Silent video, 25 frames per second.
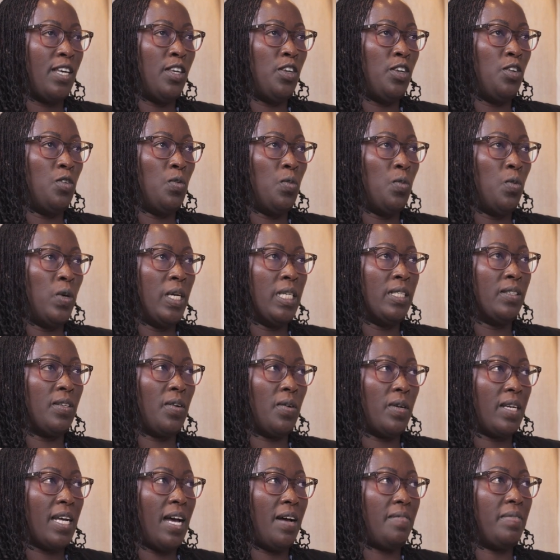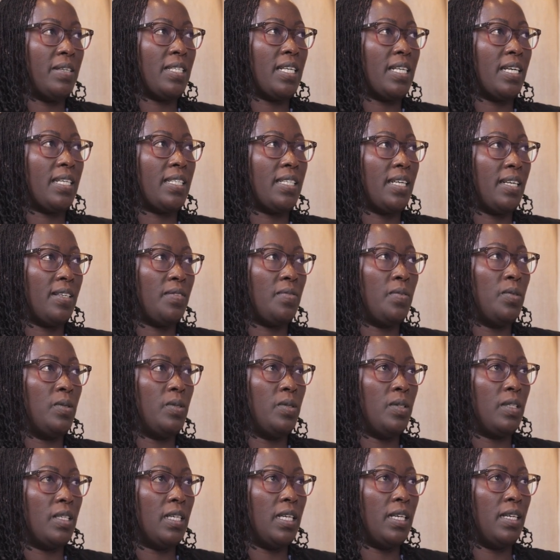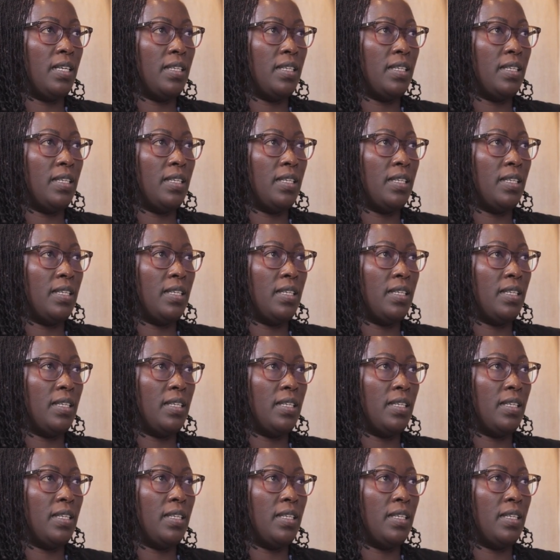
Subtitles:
you will not have a successful